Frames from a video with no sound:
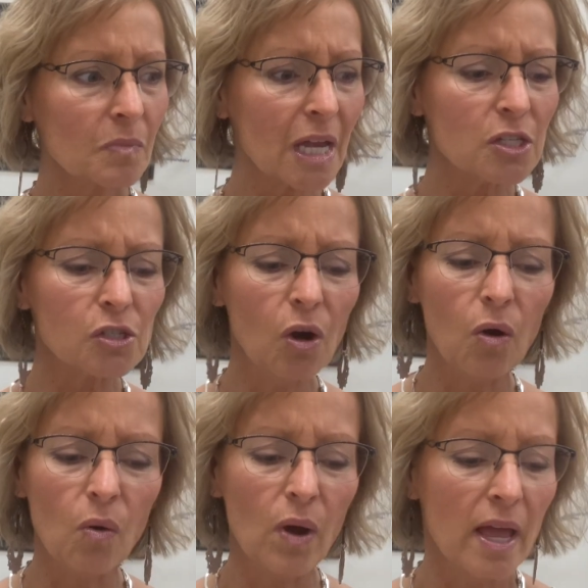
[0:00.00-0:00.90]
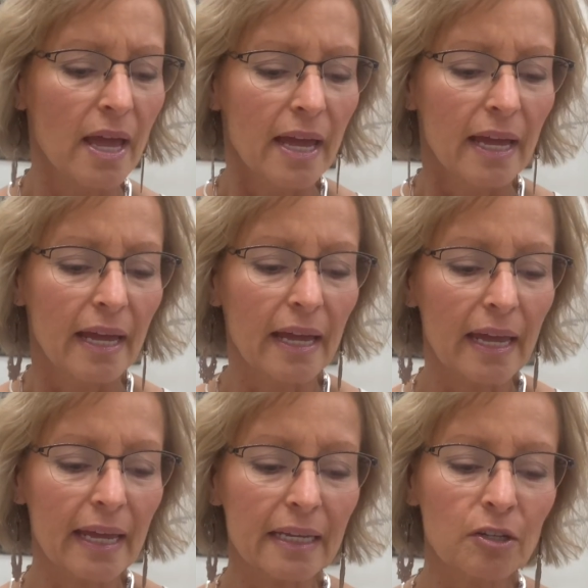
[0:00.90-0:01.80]
So
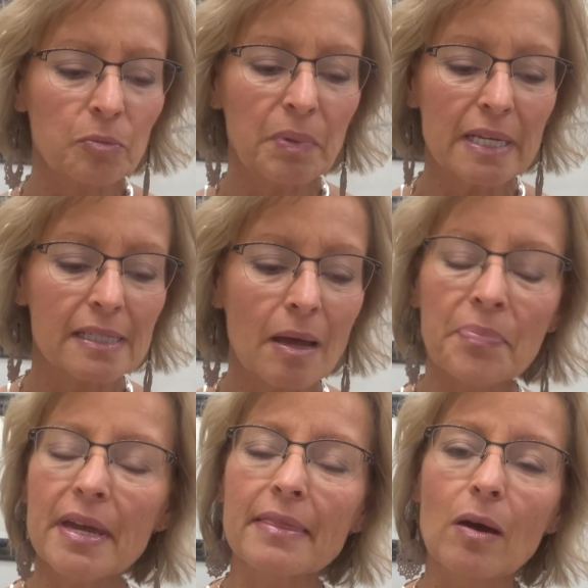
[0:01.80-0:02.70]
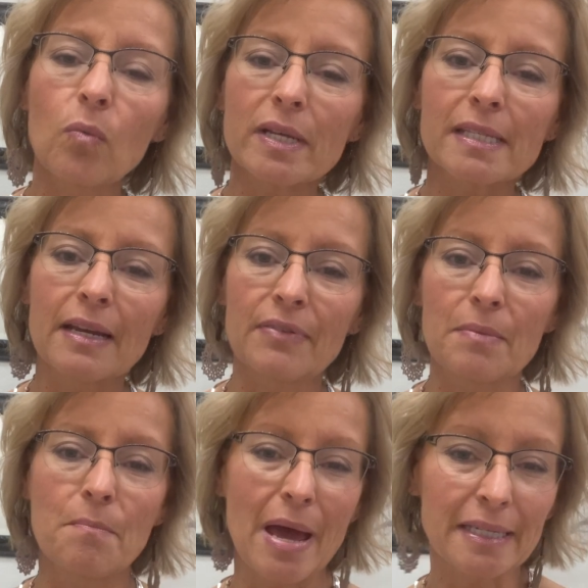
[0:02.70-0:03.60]
it could be something that wasn't
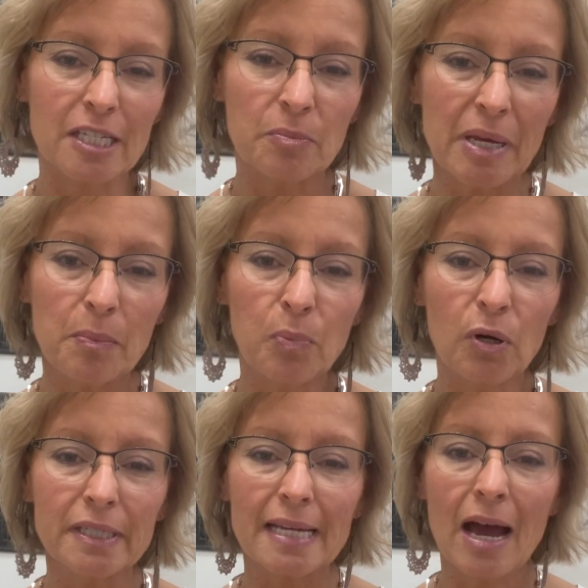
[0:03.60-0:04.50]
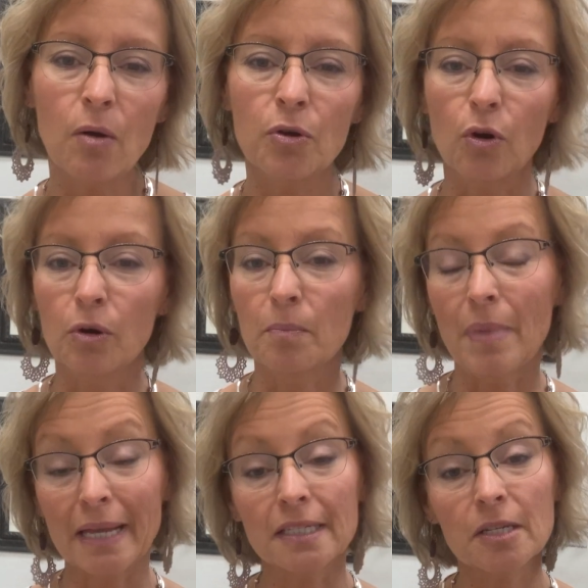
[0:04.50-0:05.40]
even meant to be a put down or
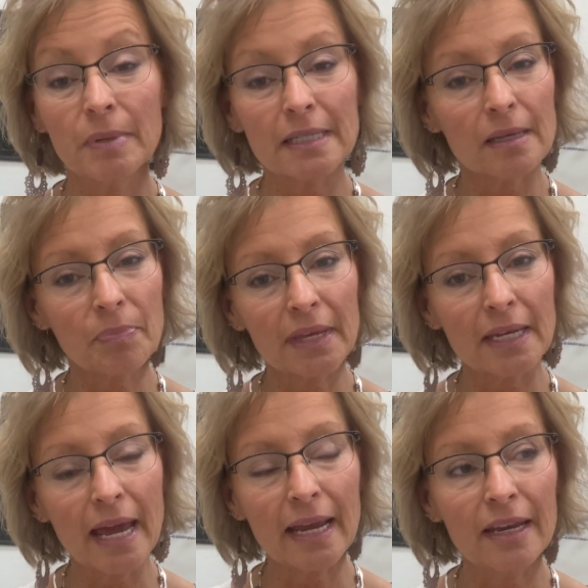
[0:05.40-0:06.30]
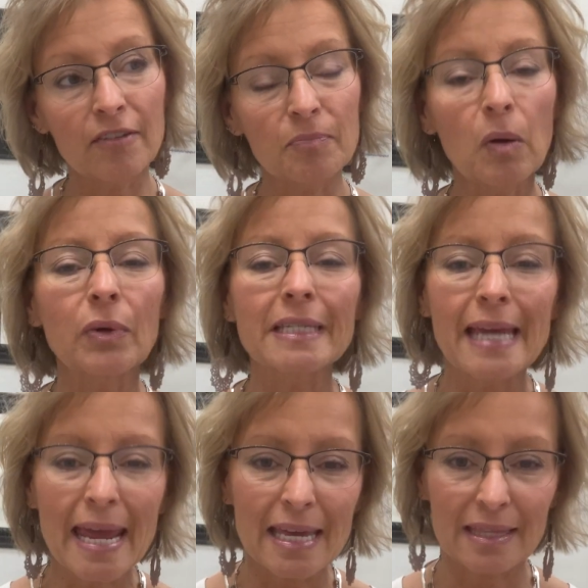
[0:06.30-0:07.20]
meant to be something negative, but we
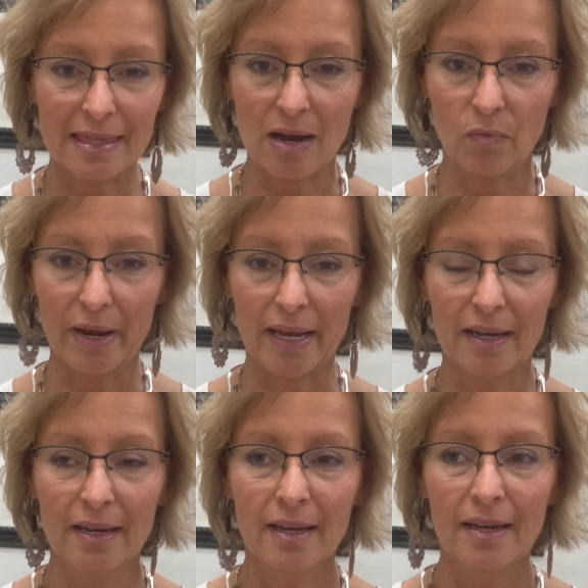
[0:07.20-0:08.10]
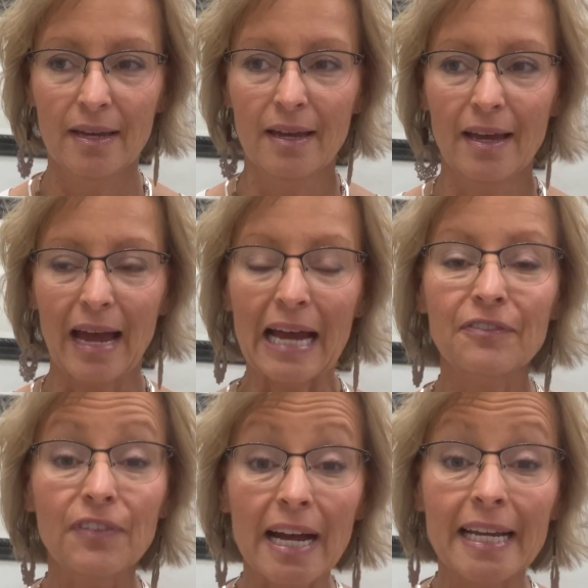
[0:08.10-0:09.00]
take it that way. I
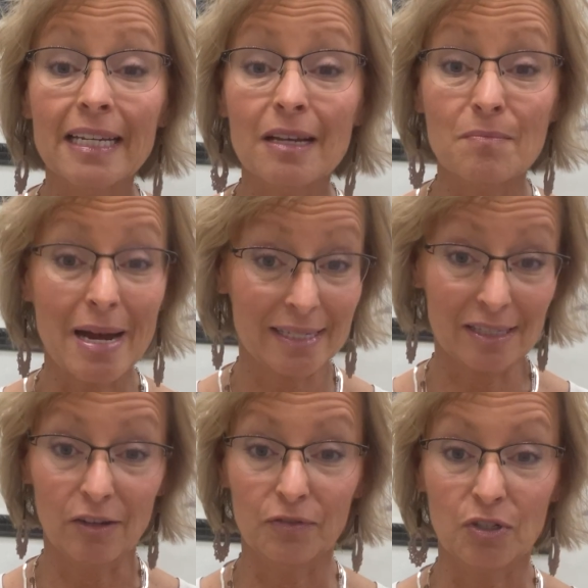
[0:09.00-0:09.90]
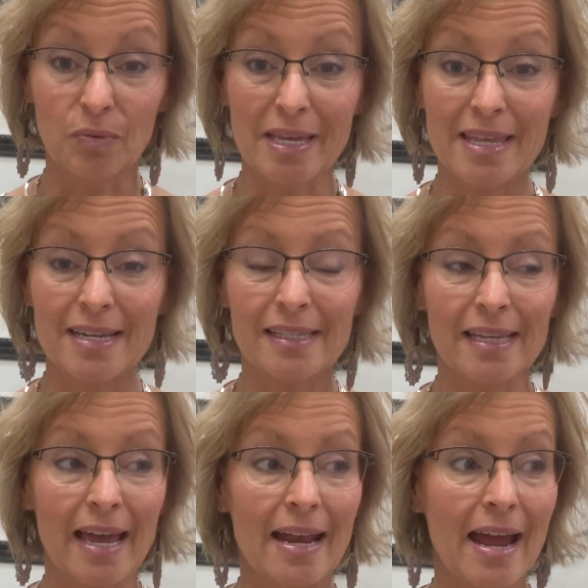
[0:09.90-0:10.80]
find myself doing this,
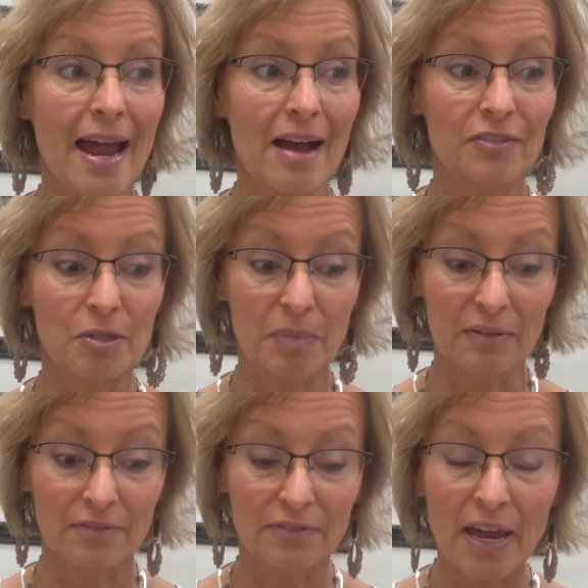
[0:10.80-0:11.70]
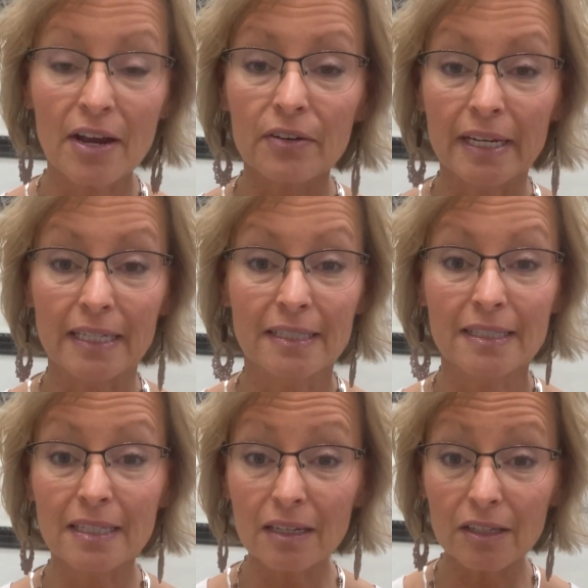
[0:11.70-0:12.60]
and I have to be very
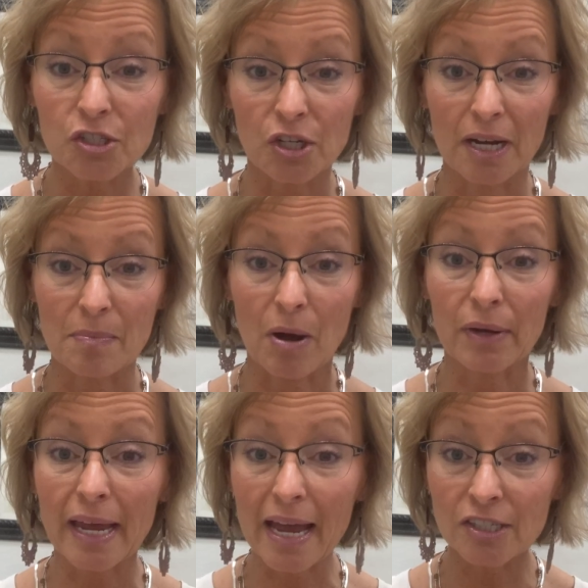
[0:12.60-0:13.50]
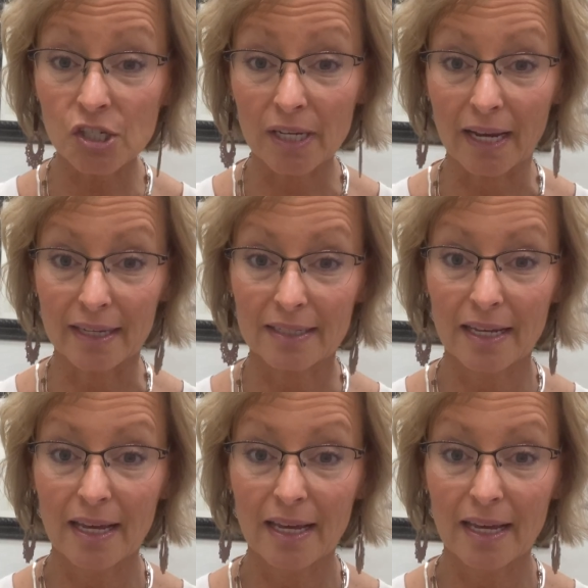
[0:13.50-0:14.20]
diligent about catching it.